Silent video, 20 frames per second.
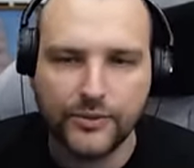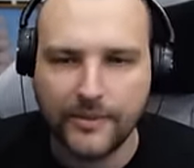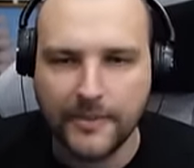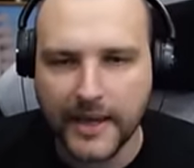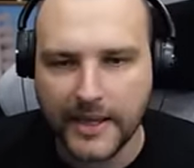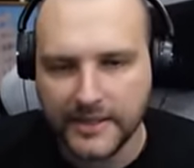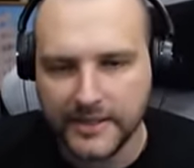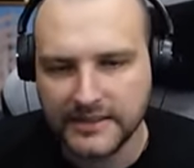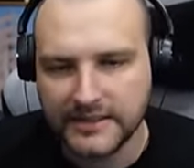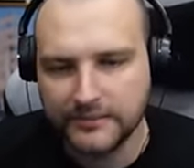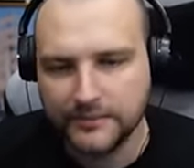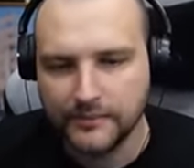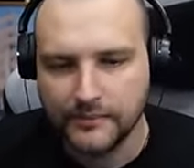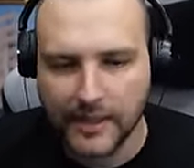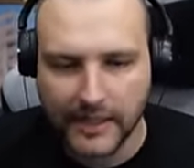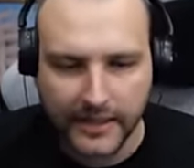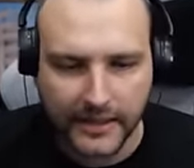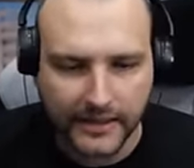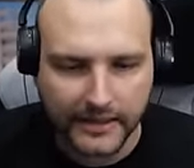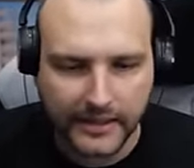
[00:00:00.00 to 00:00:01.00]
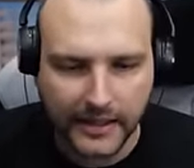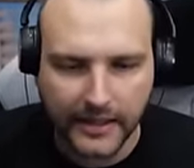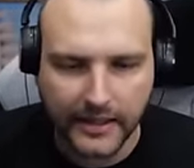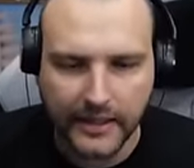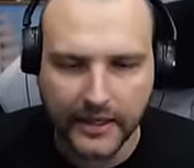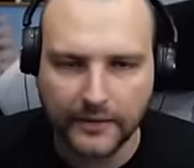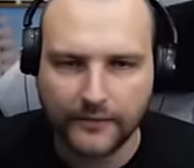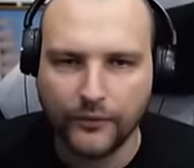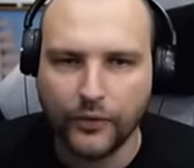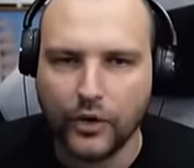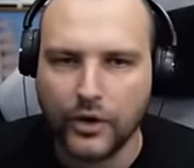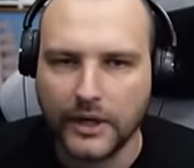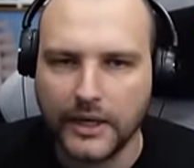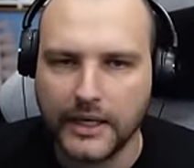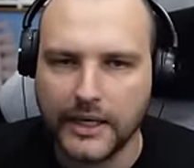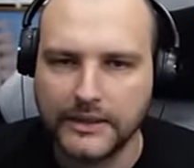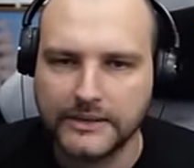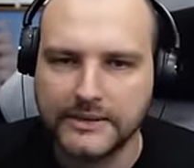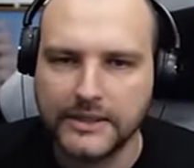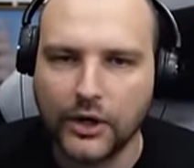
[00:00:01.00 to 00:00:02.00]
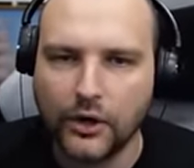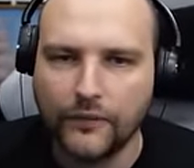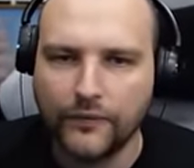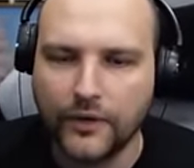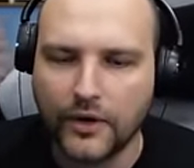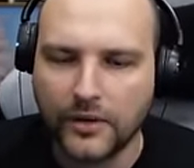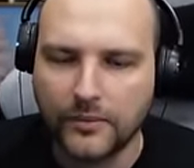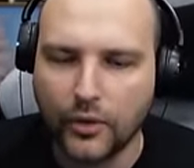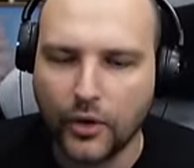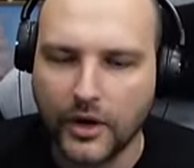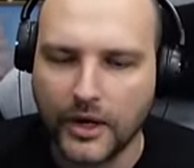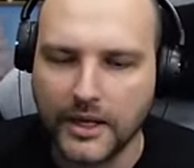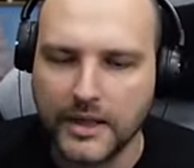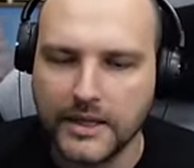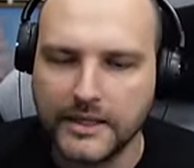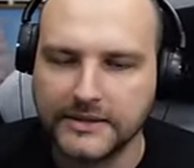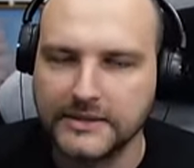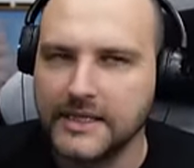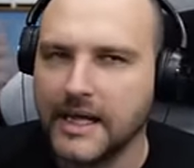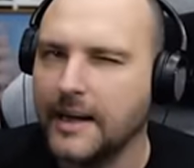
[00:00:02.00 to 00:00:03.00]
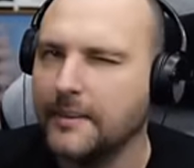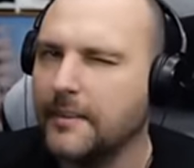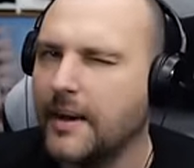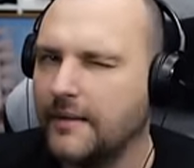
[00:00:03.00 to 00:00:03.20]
we made this mother trucker work let's go for more and this time i